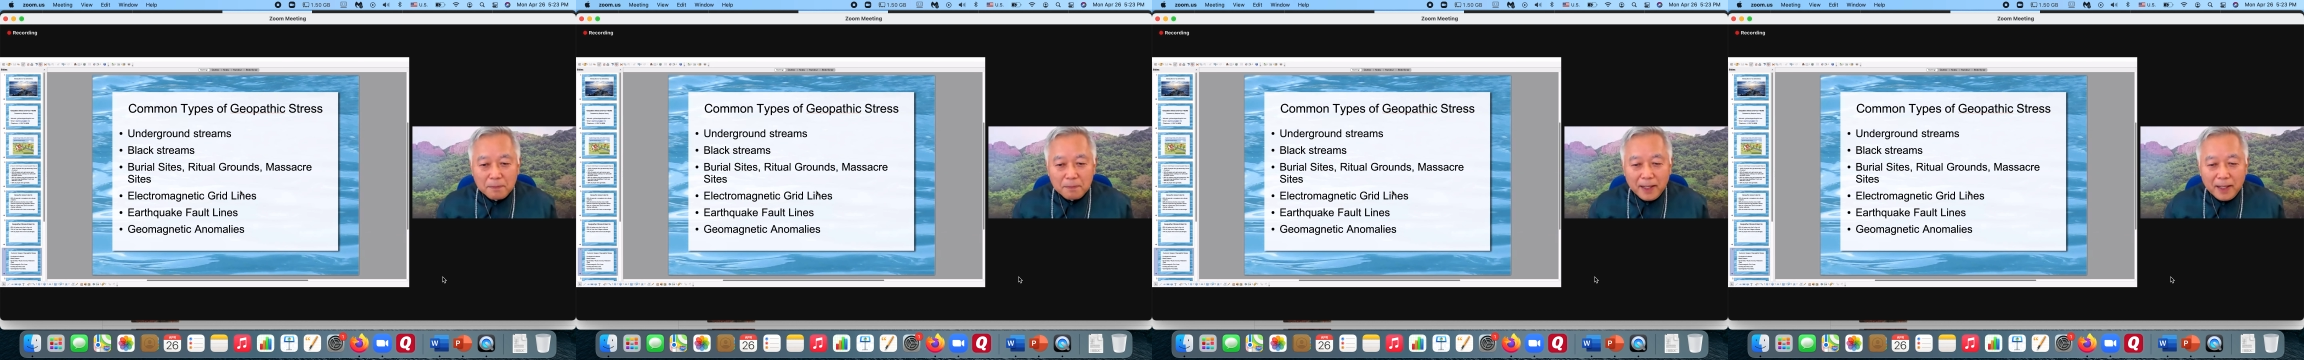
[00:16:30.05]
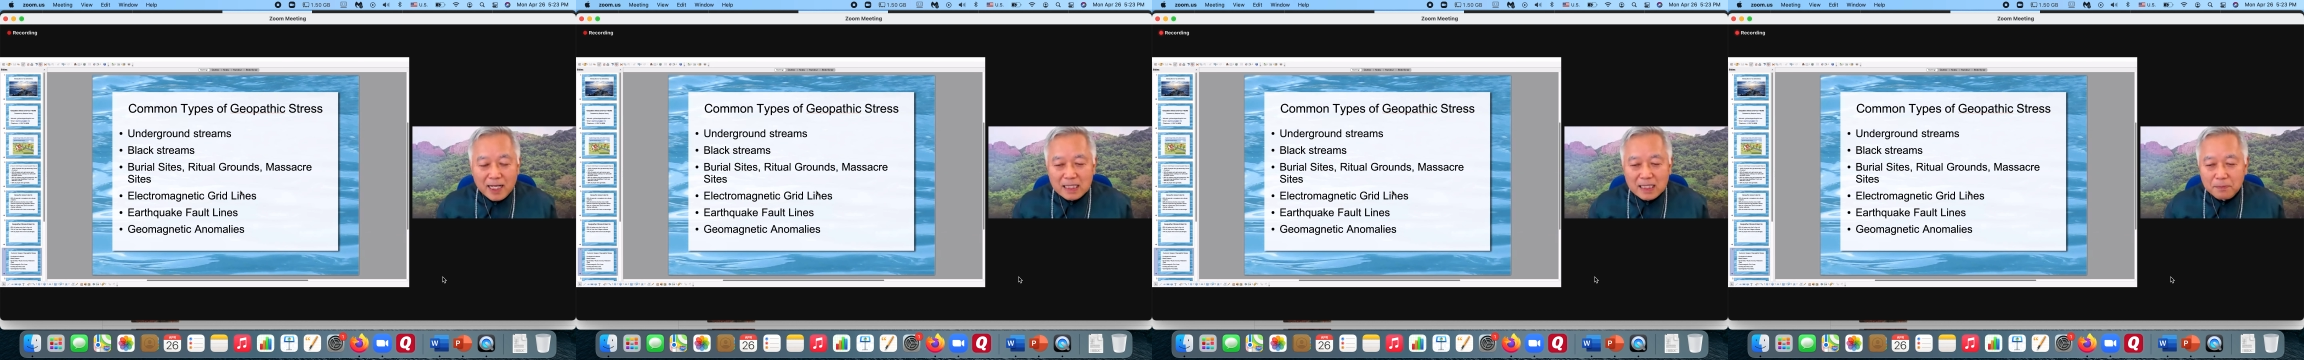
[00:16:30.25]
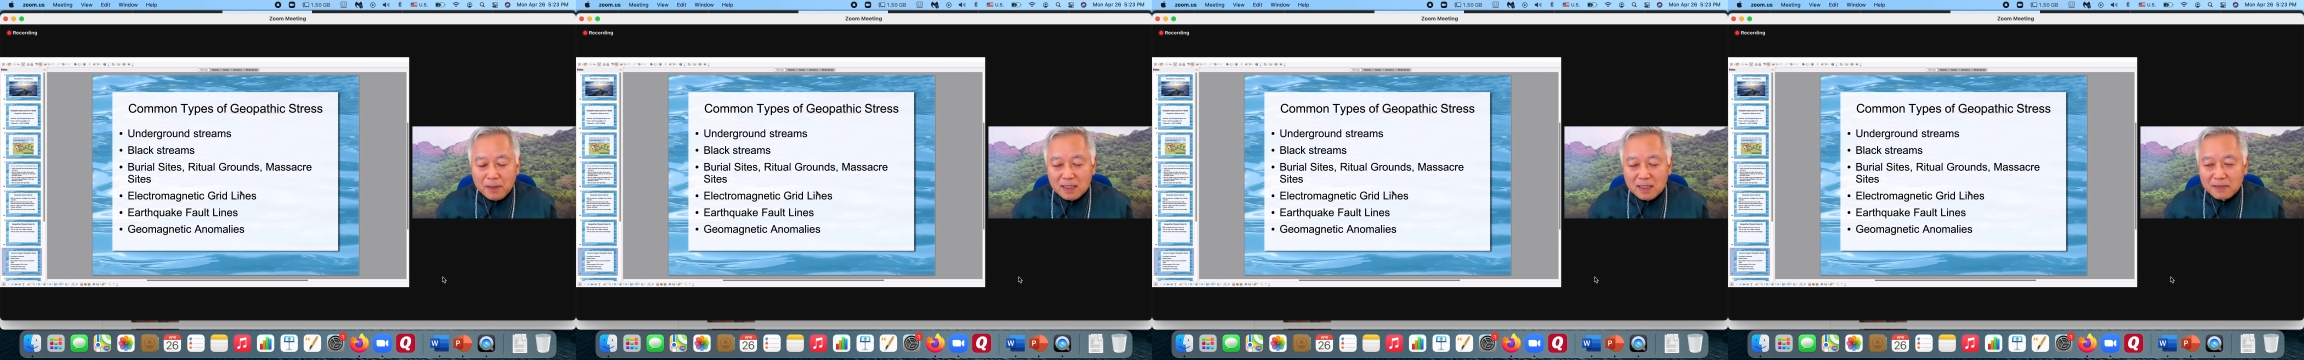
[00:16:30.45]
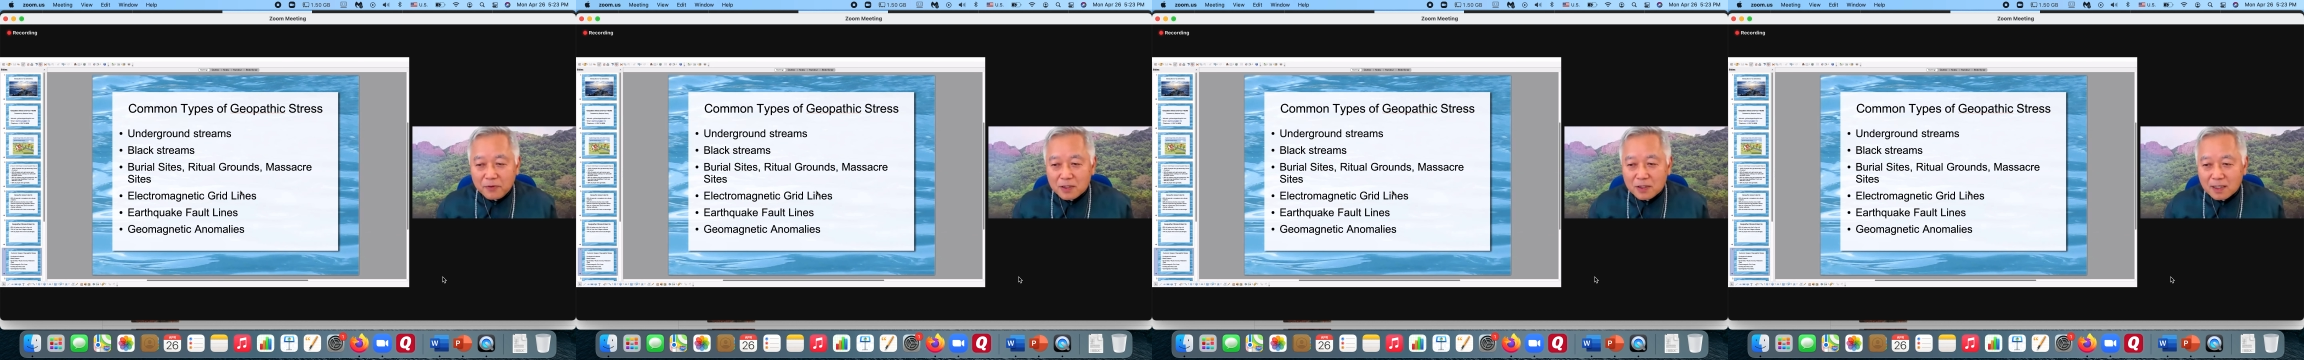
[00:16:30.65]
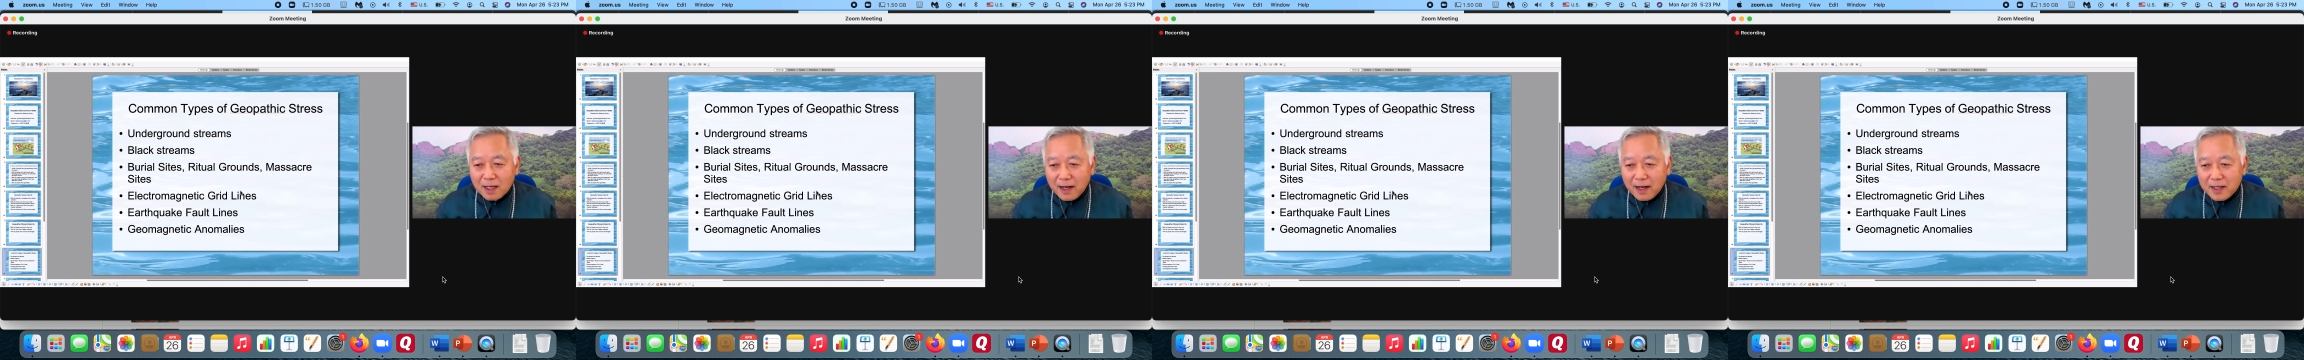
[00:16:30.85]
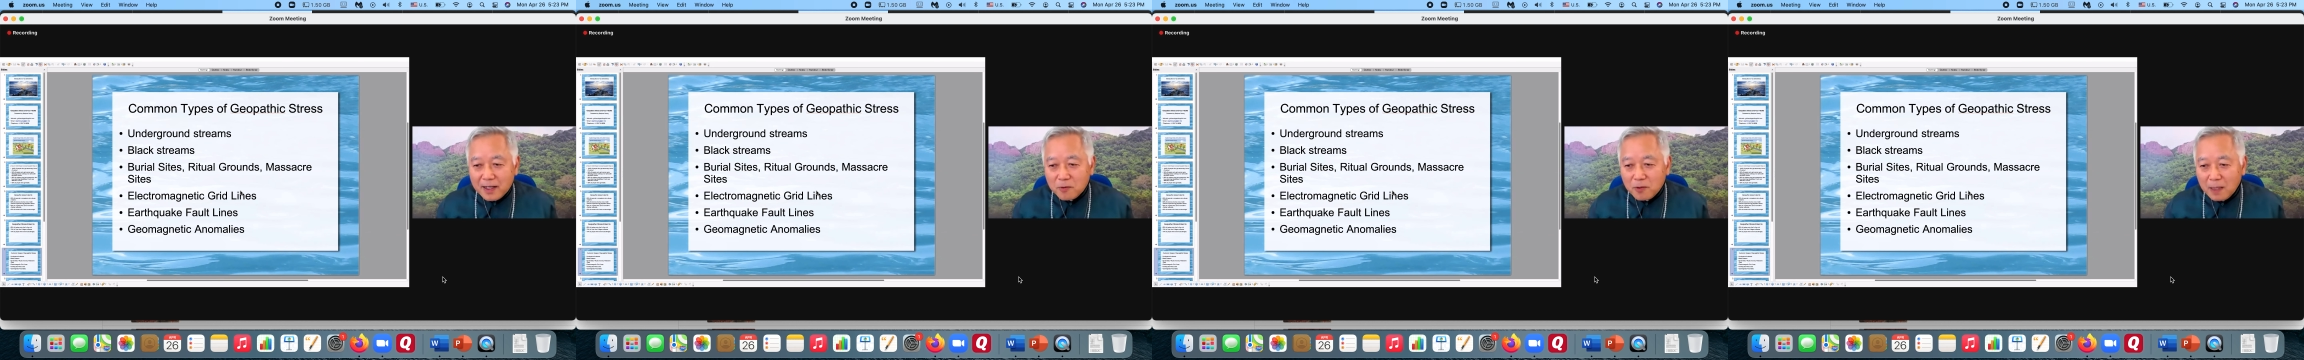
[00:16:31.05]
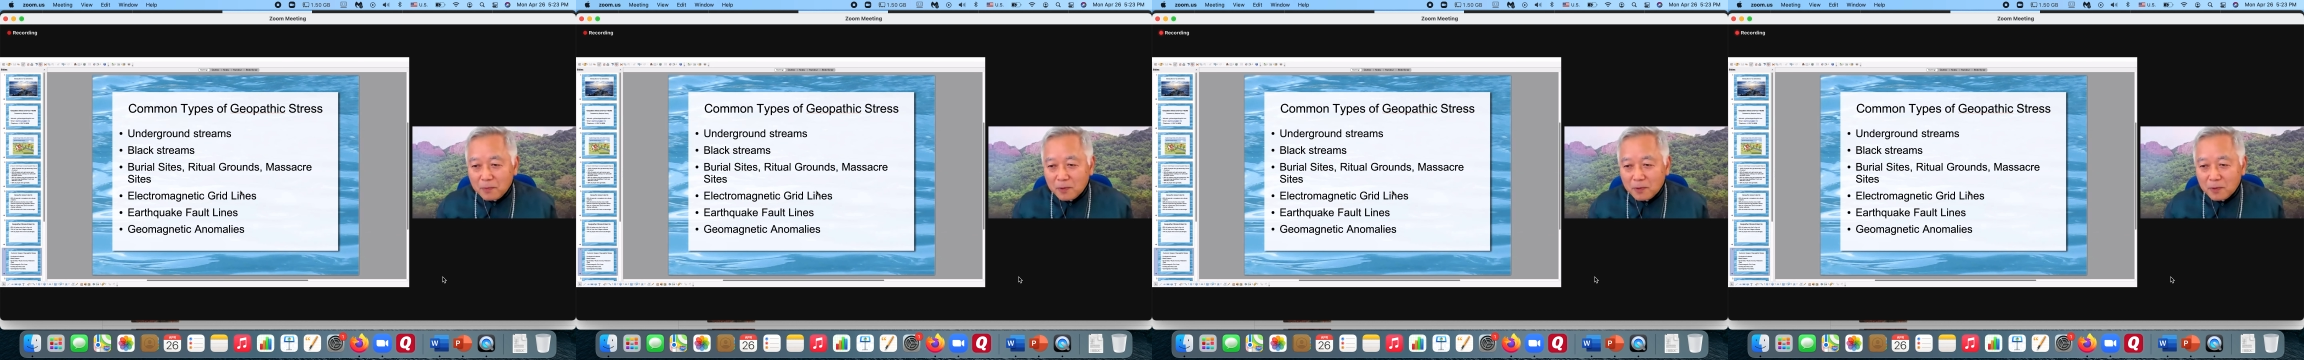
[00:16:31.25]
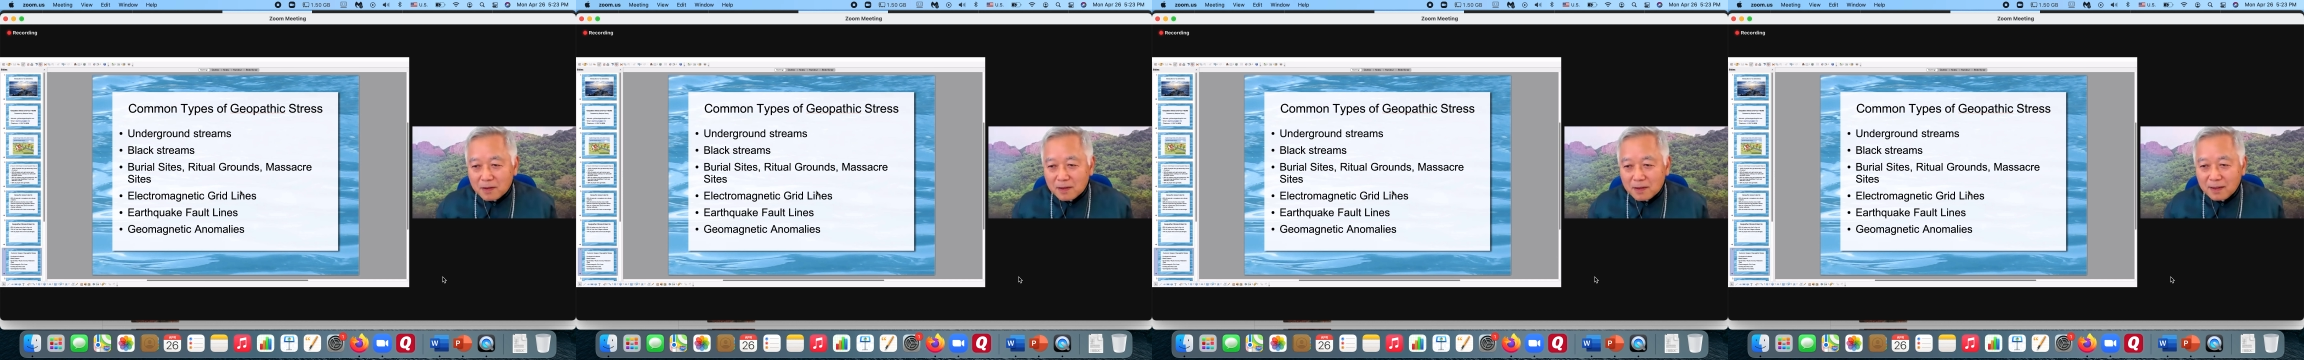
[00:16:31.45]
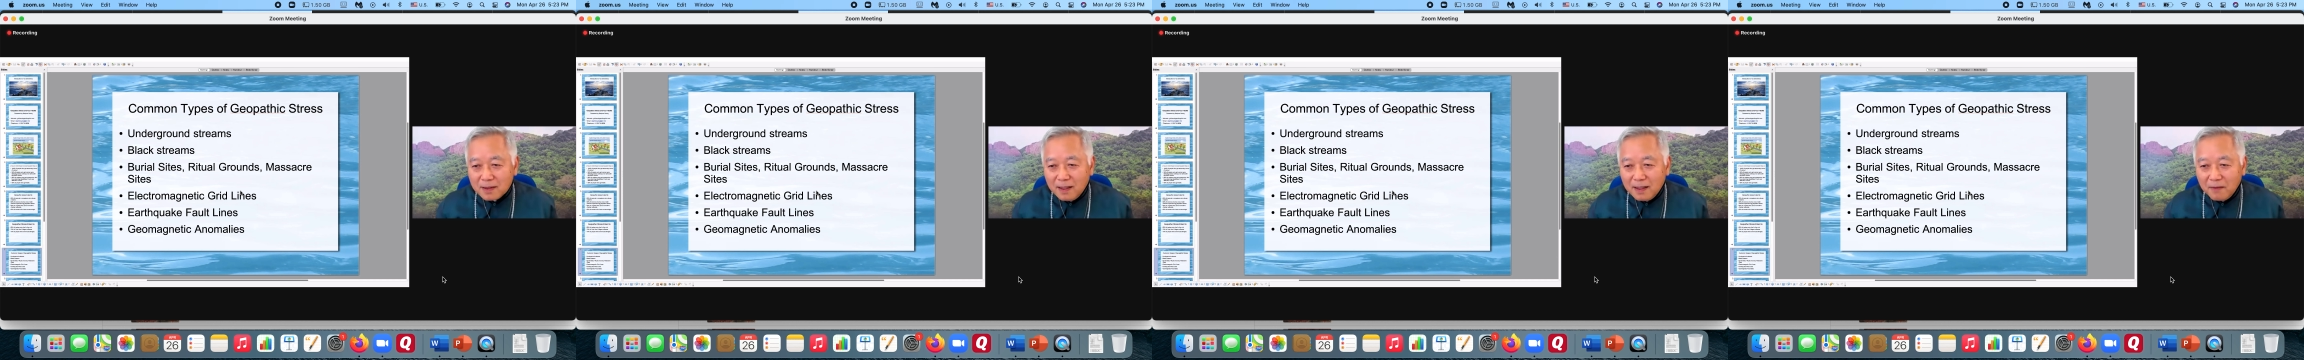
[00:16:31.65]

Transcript: basements for skyscrapers,